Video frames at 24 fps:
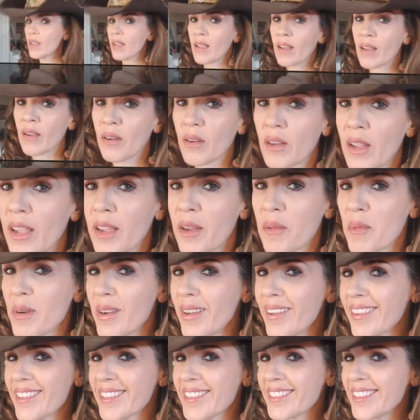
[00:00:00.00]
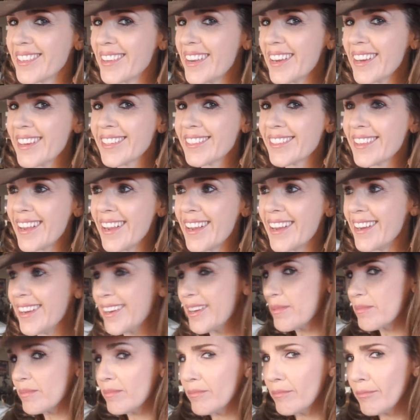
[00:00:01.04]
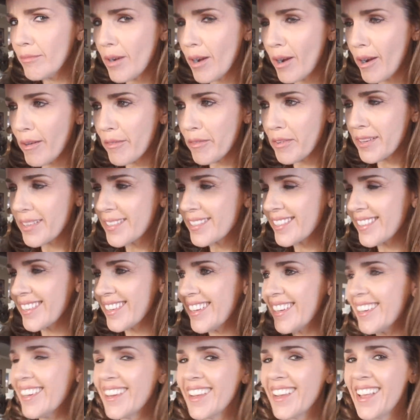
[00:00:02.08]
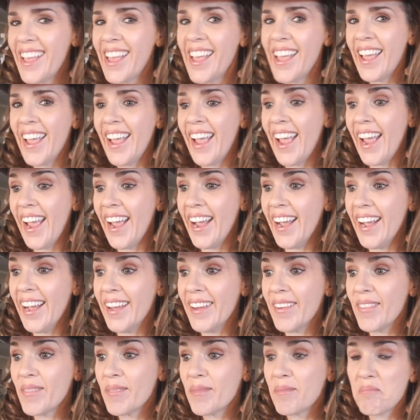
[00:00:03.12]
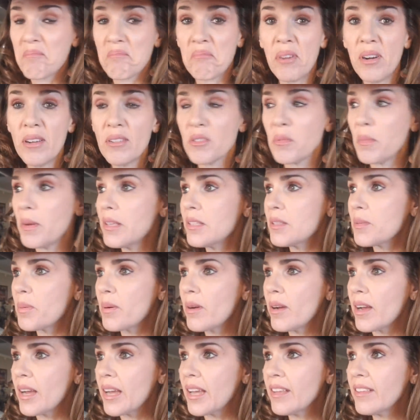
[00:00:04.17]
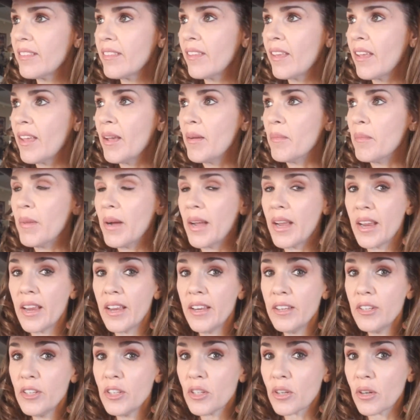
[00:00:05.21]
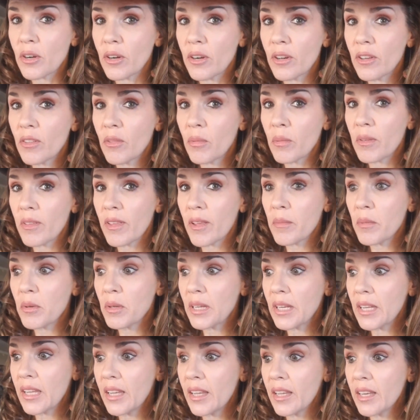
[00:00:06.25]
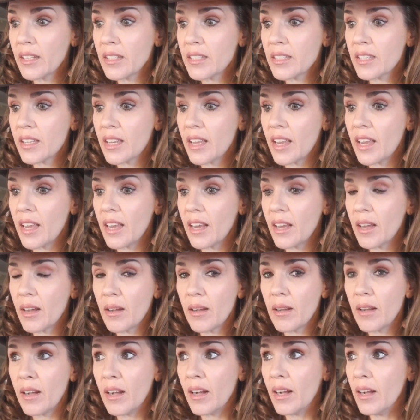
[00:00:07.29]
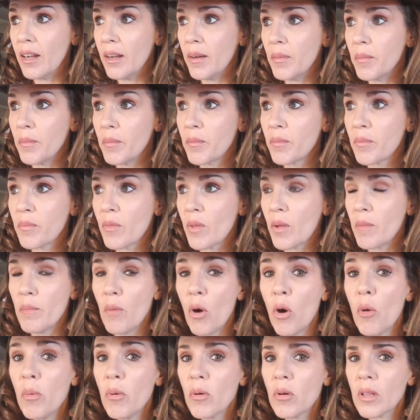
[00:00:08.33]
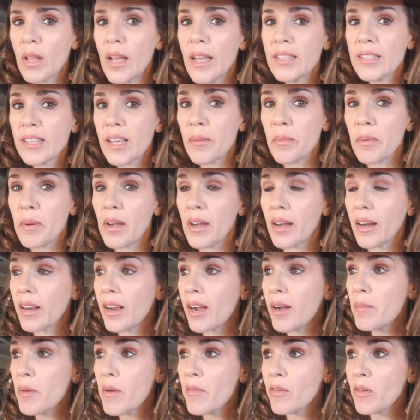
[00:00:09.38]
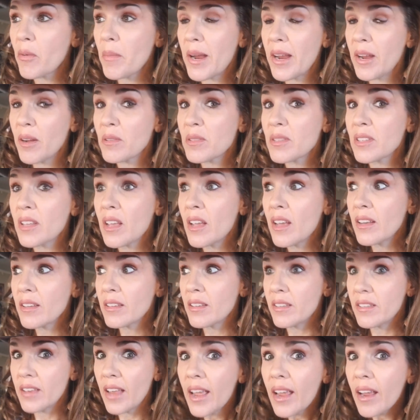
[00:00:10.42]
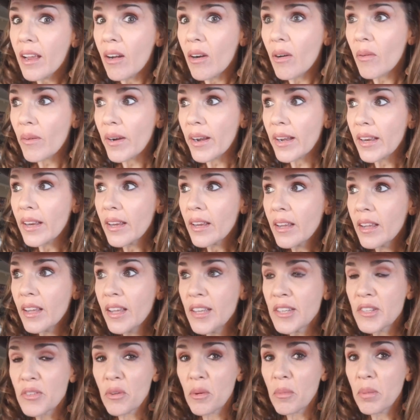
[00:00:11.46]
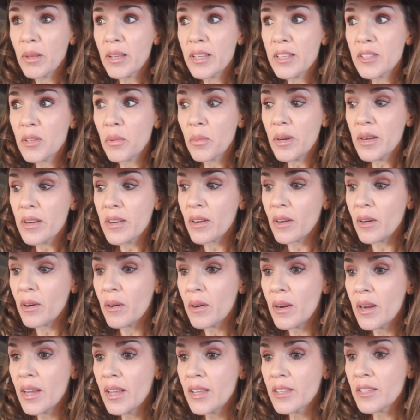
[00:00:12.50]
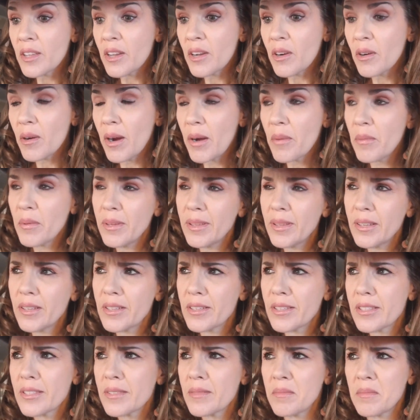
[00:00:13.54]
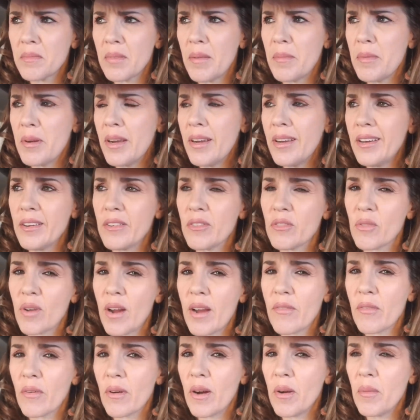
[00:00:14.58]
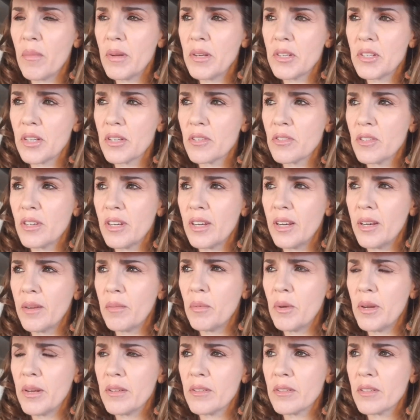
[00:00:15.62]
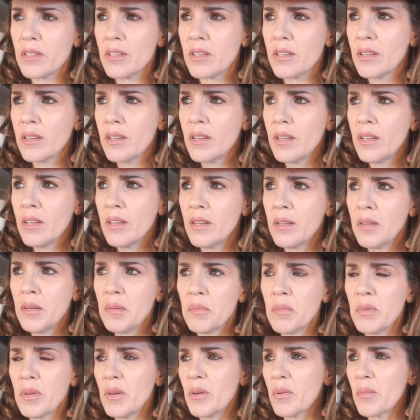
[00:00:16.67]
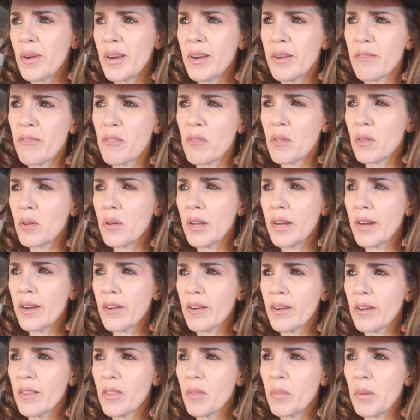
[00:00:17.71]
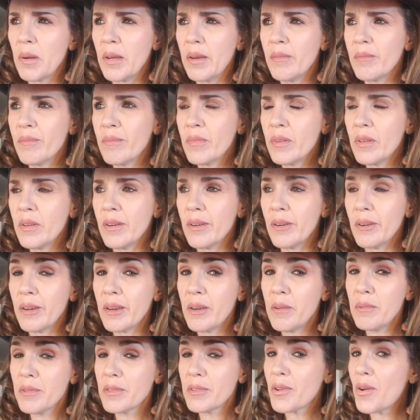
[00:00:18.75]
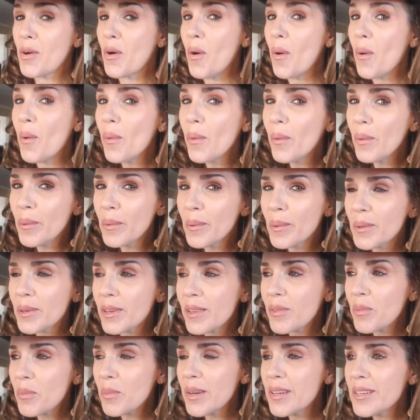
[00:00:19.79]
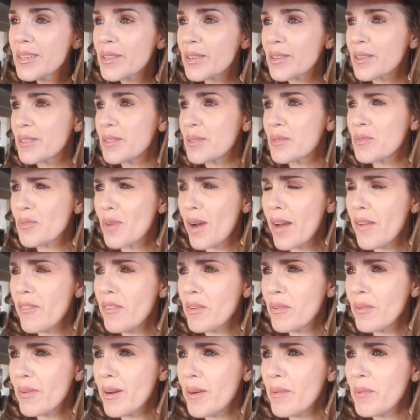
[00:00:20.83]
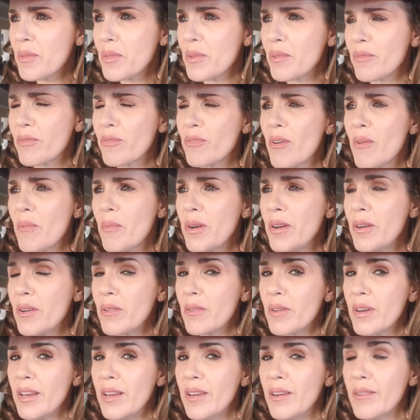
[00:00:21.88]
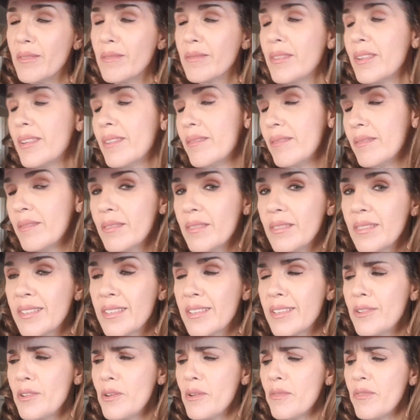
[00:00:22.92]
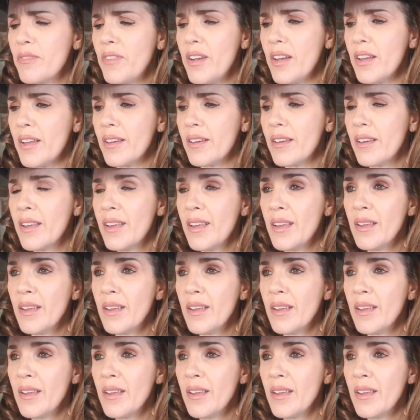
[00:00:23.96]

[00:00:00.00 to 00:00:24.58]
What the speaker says: Okay, well, it's the next day, obviously. And, well, to my surprise, my insurance was able to get a mobile glass company to come over to my house today already to replace the window. So I really just, I mean, I didn't drive around much yesterday. I went, you know, ran a few little errands, but you know, it was cold, it's winter. So driving around with your front window down, it's no fun.